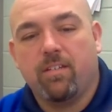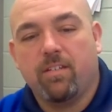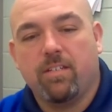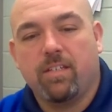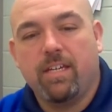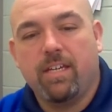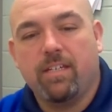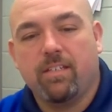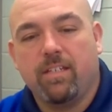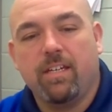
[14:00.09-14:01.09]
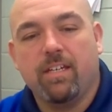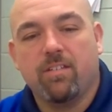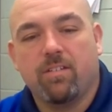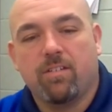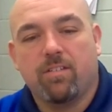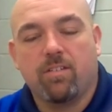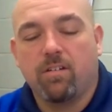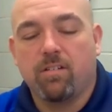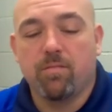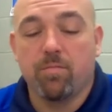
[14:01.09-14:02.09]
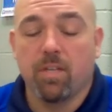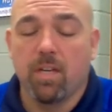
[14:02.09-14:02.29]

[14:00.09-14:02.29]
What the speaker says: on his legs and hands on his arms.